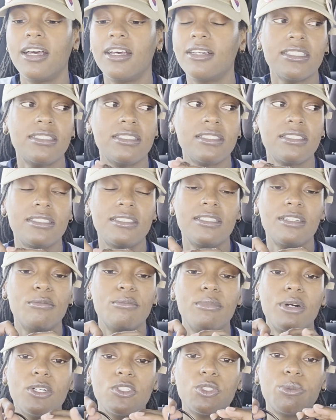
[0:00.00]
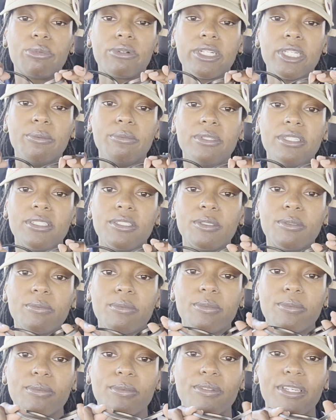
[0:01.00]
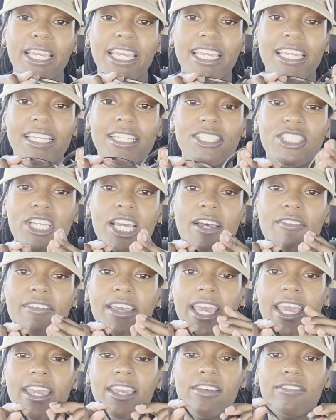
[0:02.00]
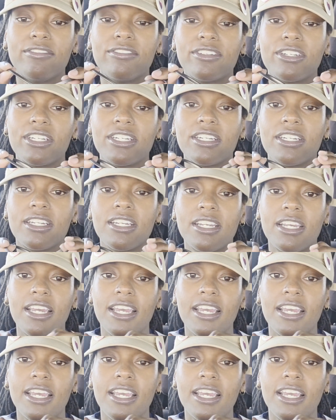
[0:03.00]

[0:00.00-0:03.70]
This is the most premium hinge I've ever